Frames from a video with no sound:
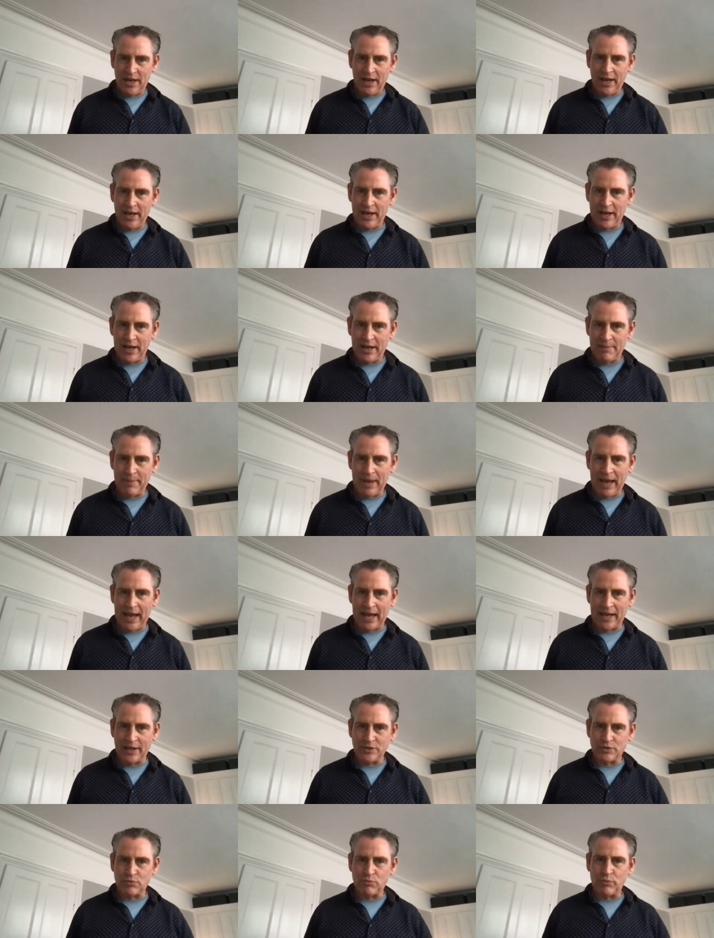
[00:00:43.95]
um,
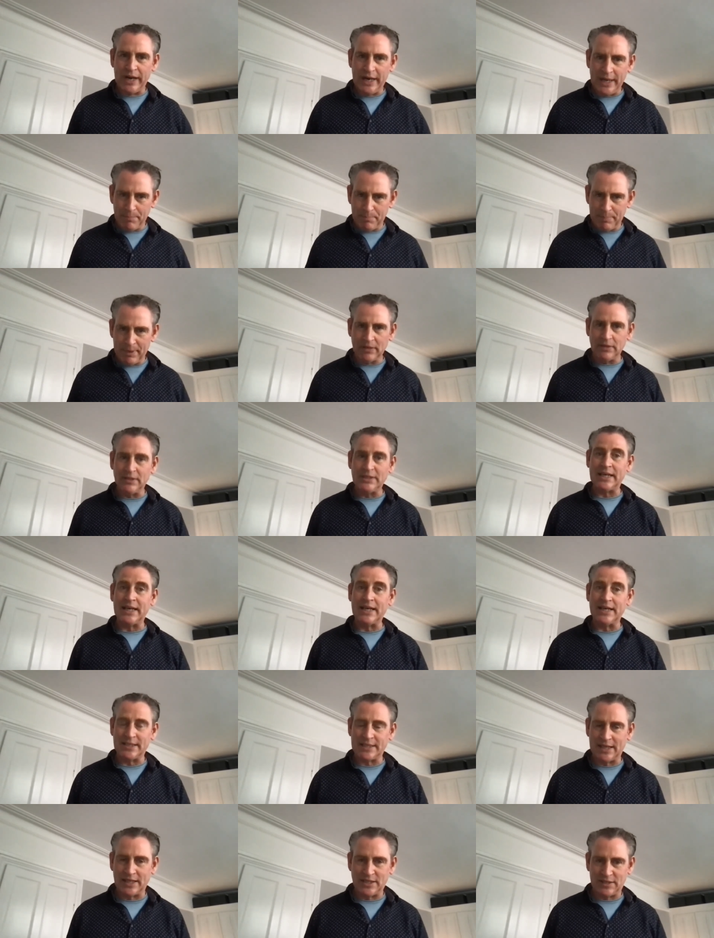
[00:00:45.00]
and really building a
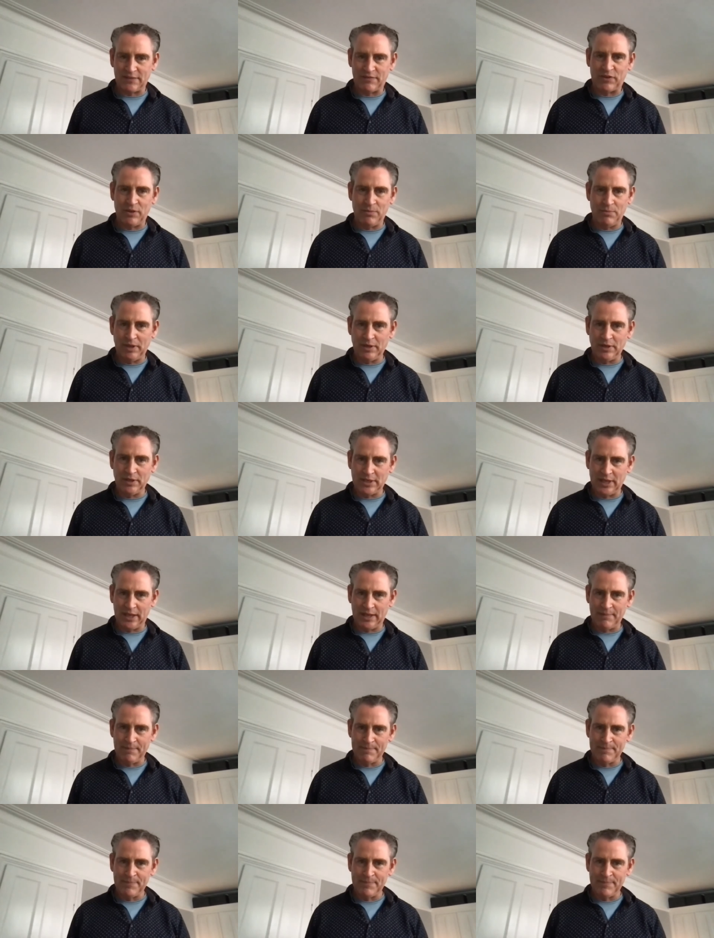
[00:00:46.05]
sense of community